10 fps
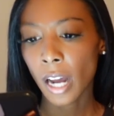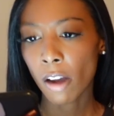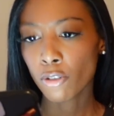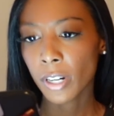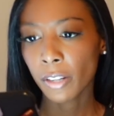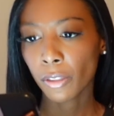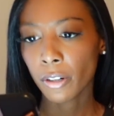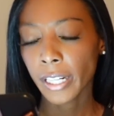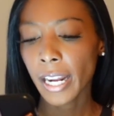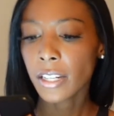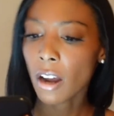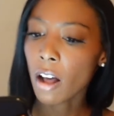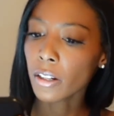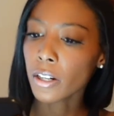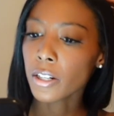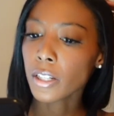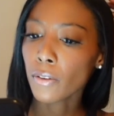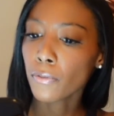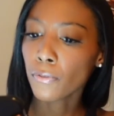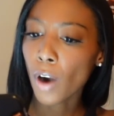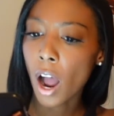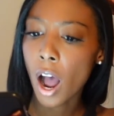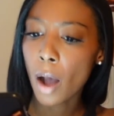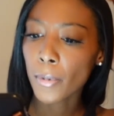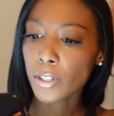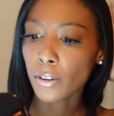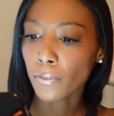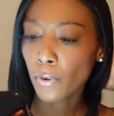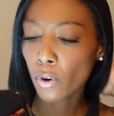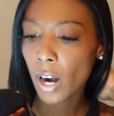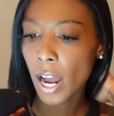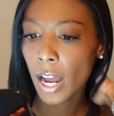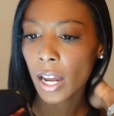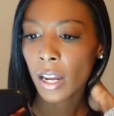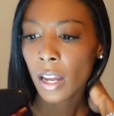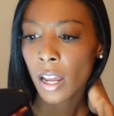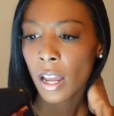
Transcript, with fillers: $138 from Sephora.